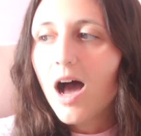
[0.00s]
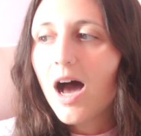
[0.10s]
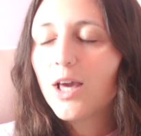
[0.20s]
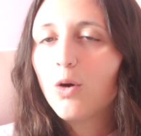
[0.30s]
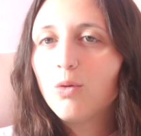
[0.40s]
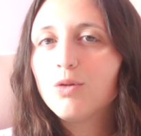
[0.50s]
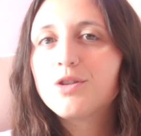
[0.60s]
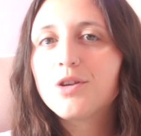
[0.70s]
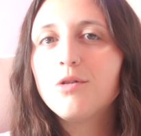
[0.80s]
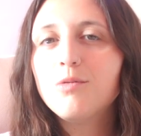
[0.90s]
I
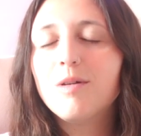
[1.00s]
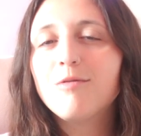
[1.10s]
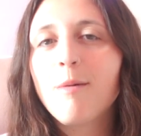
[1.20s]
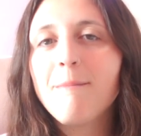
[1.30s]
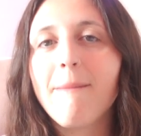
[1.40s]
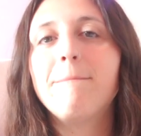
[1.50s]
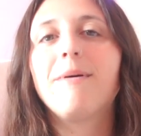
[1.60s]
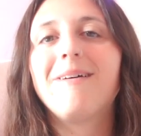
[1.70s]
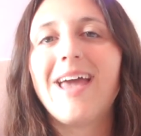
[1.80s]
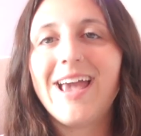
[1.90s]
also
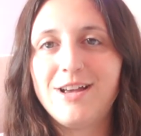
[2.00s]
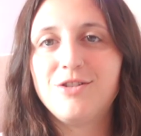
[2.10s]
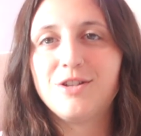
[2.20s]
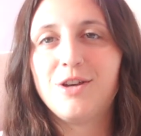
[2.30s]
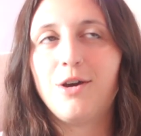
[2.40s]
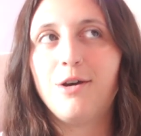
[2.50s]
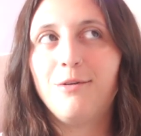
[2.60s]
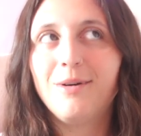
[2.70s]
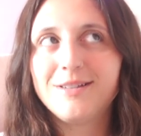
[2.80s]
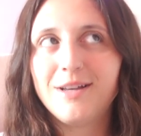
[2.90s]
remember ages
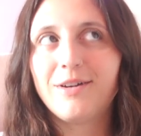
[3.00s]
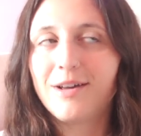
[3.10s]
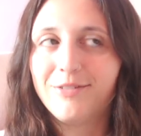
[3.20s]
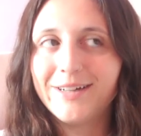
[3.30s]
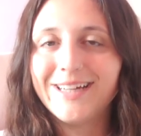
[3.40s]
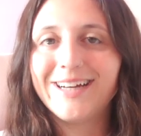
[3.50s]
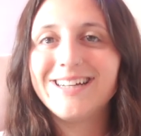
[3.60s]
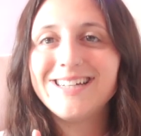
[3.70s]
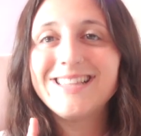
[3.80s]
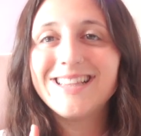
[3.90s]
ago, I'll see if I can find it, I
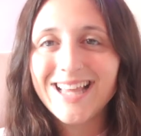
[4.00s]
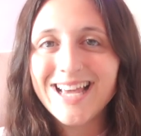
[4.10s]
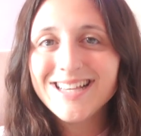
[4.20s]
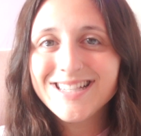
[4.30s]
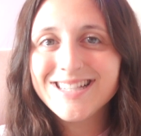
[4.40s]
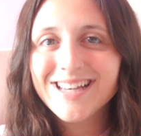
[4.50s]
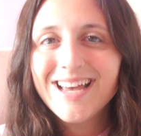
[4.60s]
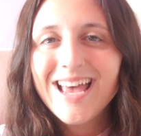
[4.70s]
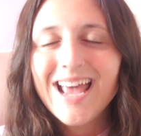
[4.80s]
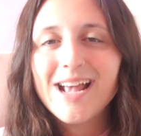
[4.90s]
did this.
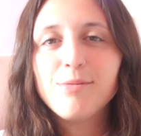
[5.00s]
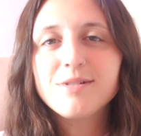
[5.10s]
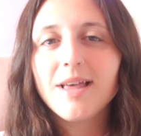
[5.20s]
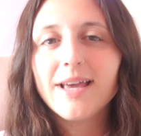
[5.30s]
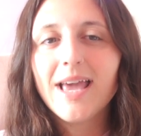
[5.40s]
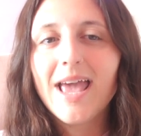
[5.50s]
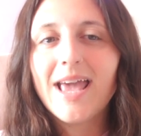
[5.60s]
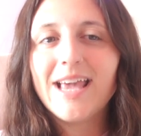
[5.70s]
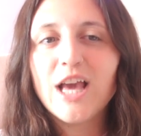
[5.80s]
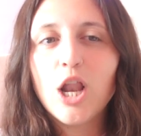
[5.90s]
It was like
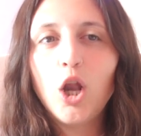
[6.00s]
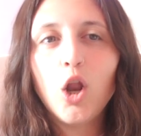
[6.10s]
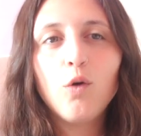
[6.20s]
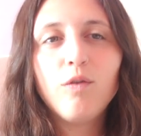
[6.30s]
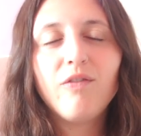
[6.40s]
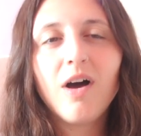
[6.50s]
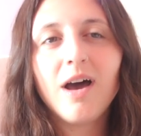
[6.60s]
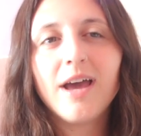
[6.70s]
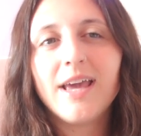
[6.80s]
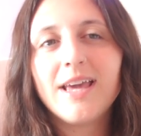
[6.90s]
a
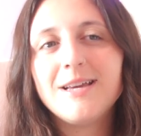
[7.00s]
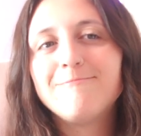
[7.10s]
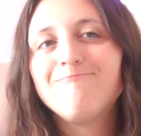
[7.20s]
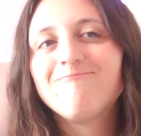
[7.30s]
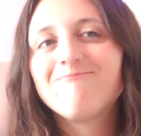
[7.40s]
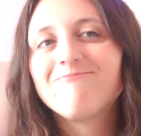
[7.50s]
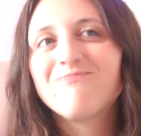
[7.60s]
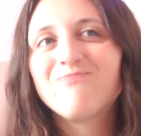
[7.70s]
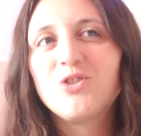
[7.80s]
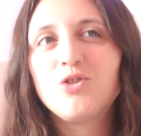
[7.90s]
lo-fi
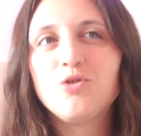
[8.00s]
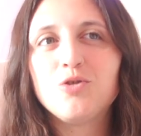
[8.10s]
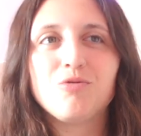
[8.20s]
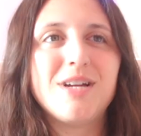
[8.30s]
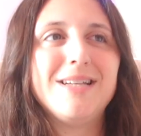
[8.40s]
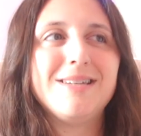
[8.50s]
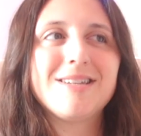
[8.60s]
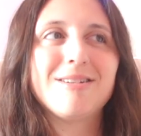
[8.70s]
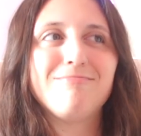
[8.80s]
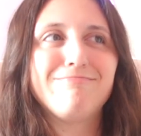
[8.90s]

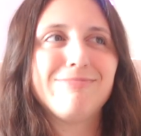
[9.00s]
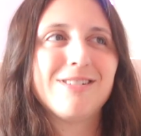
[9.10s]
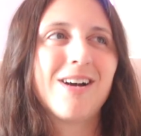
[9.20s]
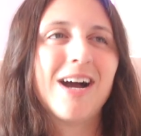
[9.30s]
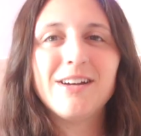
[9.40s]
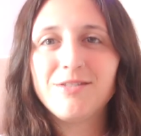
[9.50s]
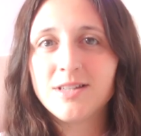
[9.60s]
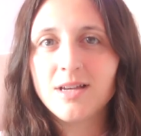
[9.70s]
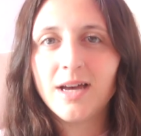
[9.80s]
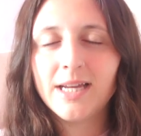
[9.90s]
street kind of
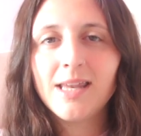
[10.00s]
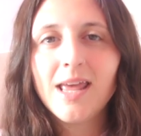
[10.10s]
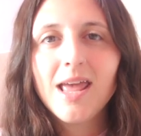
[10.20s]
design.